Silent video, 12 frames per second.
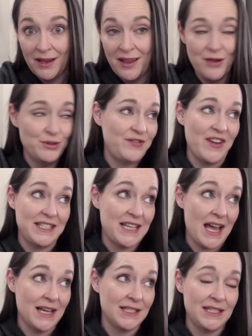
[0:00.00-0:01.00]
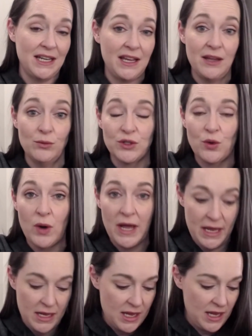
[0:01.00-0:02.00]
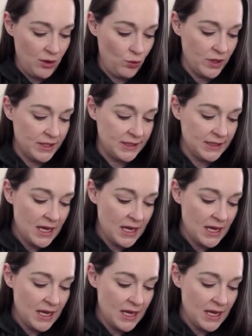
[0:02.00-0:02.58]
It was fantastic. It was quiet. It was